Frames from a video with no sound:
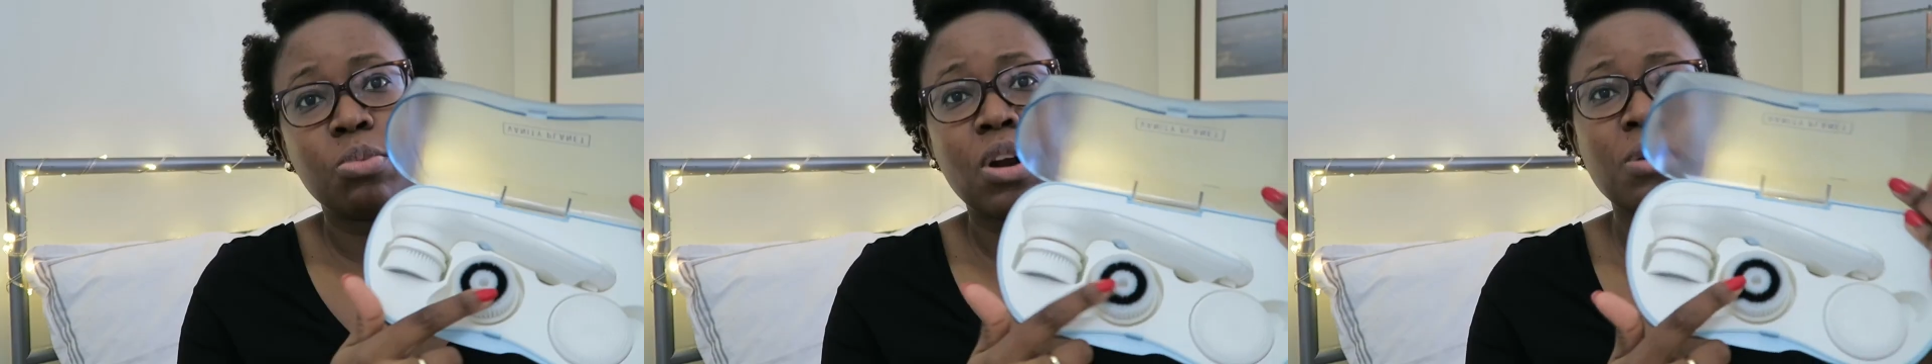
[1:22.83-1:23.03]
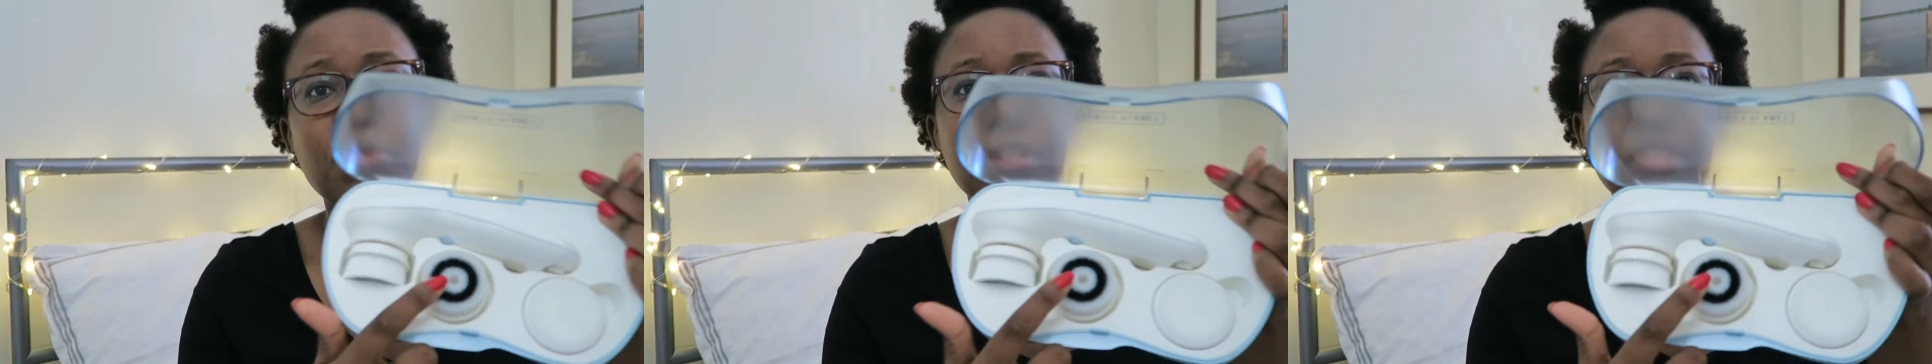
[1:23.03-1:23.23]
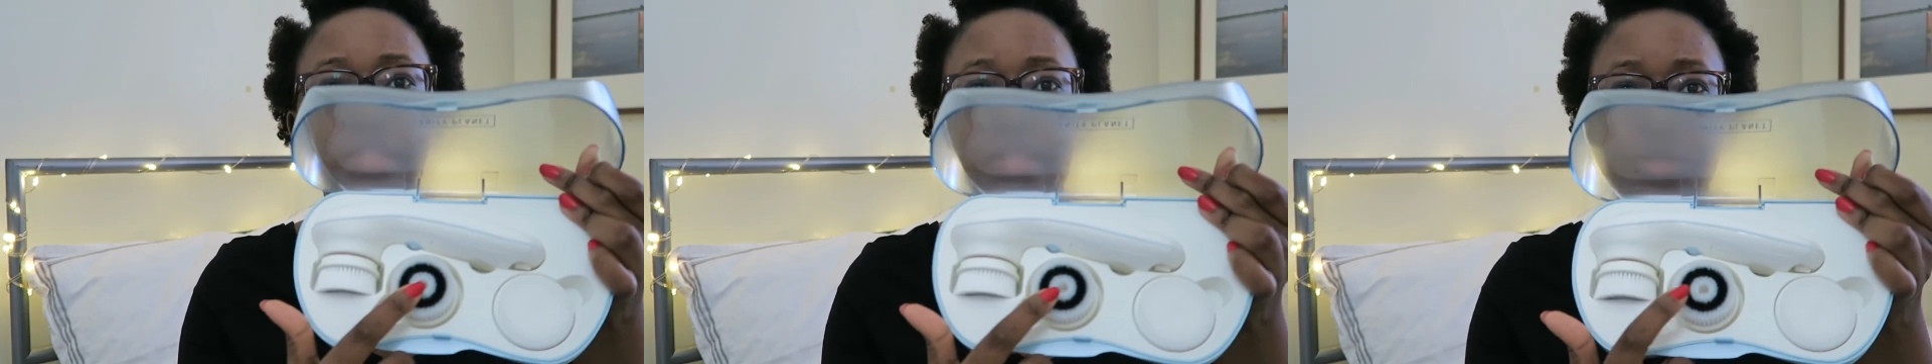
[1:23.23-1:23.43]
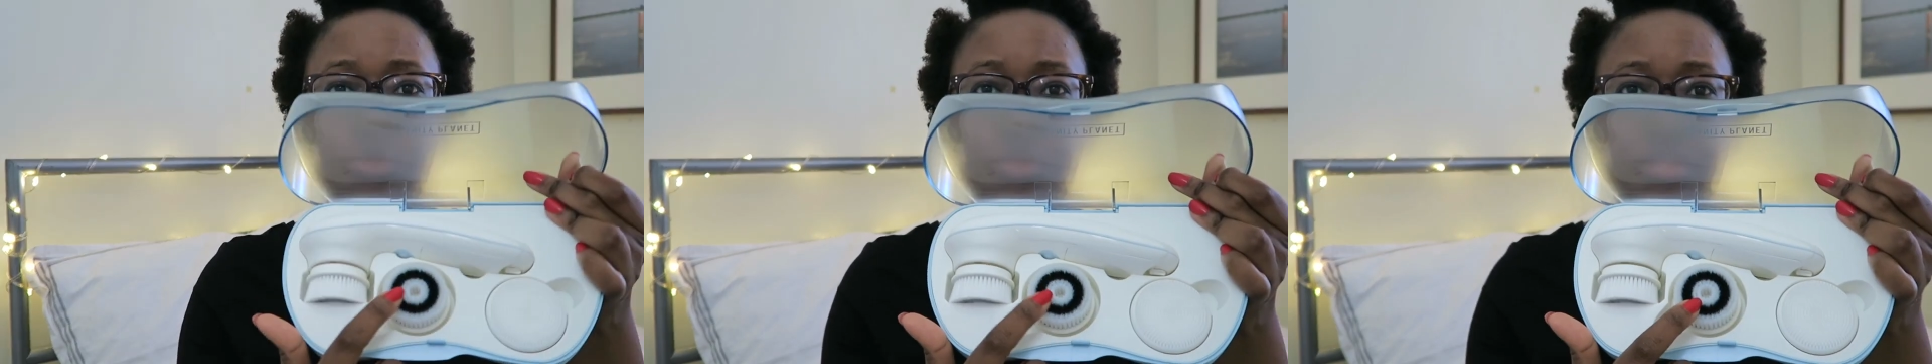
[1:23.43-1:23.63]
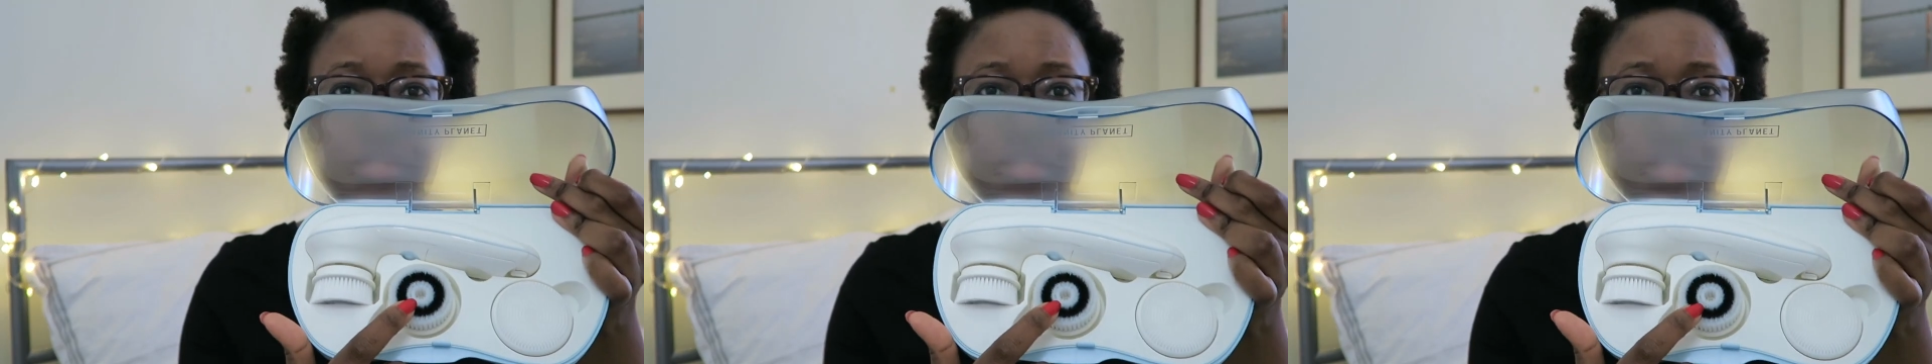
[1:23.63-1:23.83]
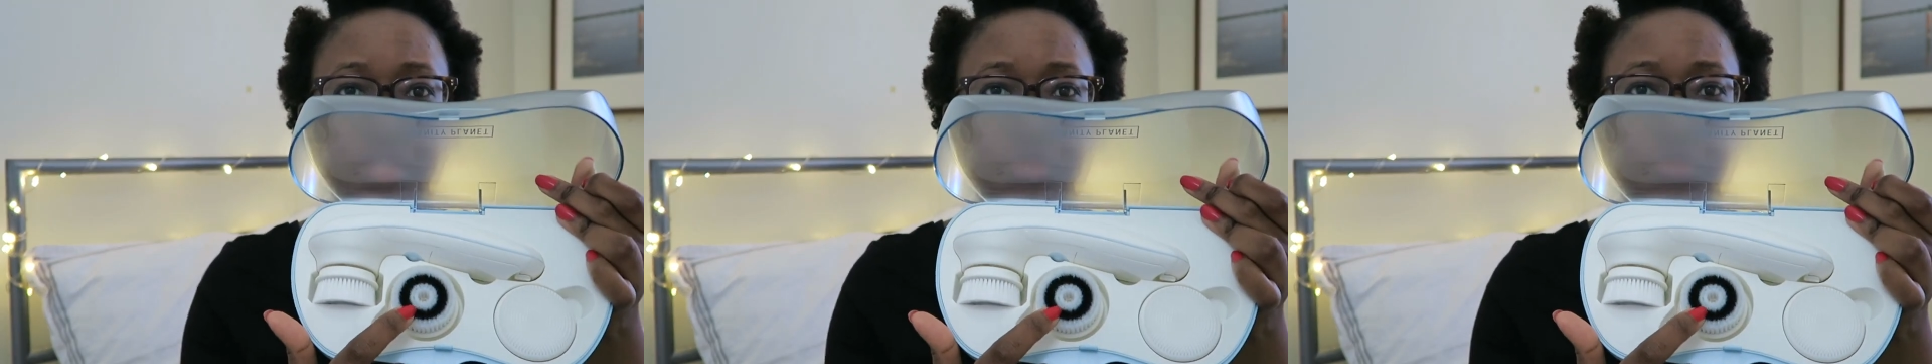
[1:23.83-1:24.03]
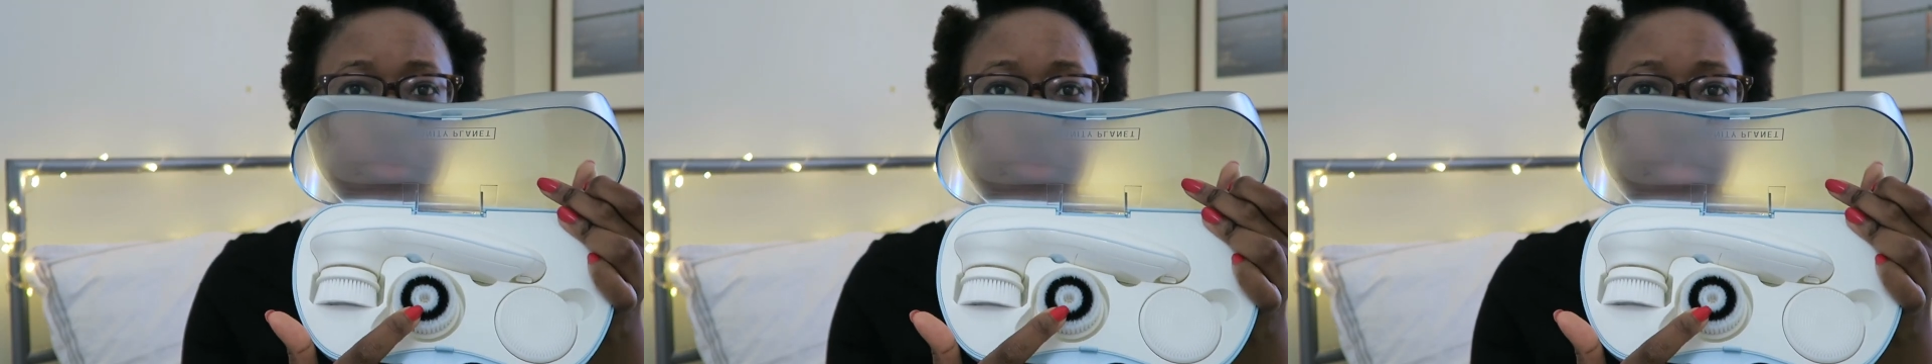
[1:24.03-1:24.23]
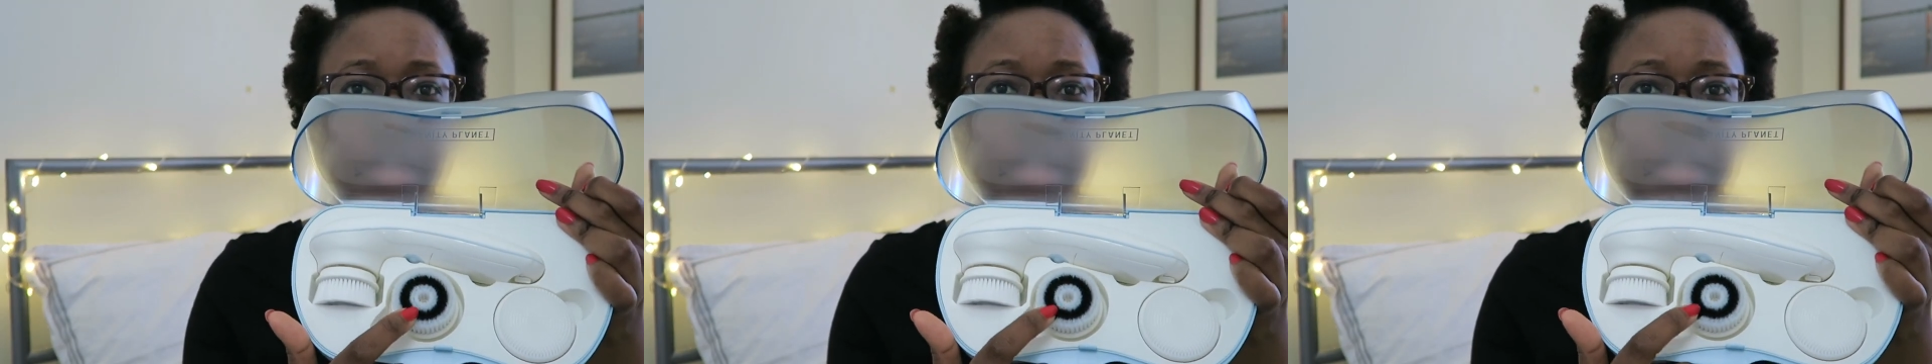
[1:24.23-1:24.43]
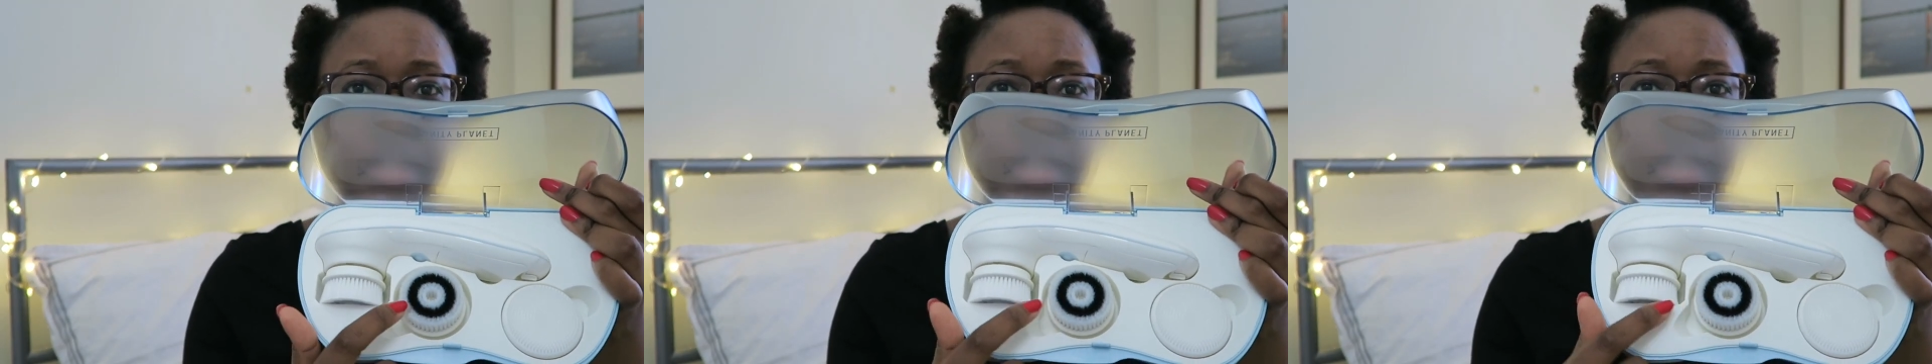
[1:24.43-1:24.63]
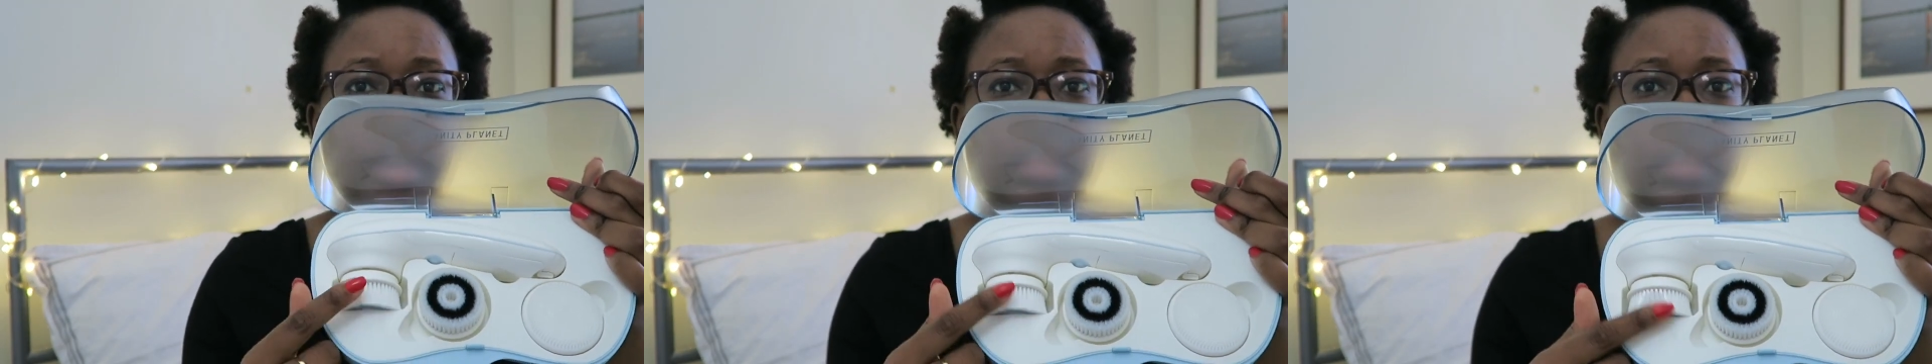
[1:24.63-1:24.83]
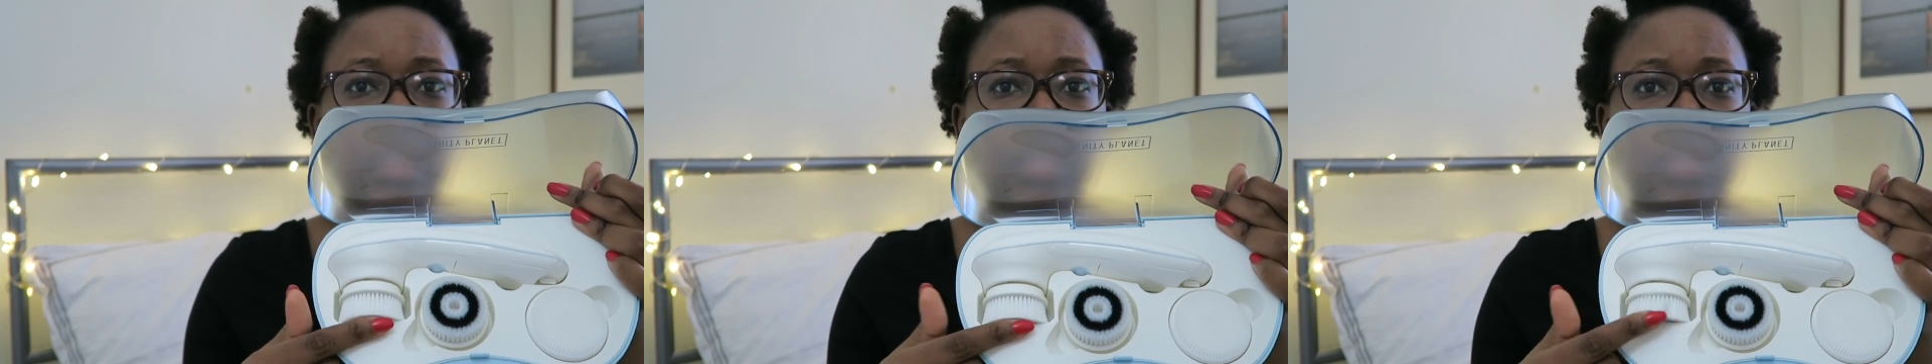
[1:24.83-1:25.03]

probably this one is the exfoliating and then